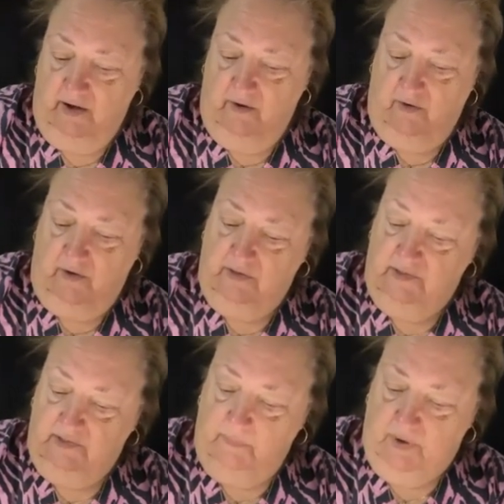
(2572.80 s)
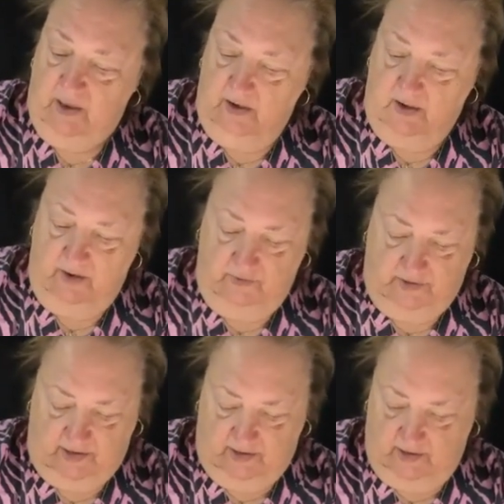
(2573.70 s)
hair, because it's a bad
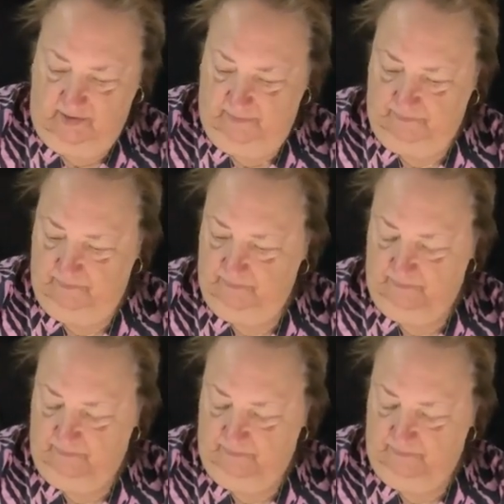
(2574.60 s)
hair day.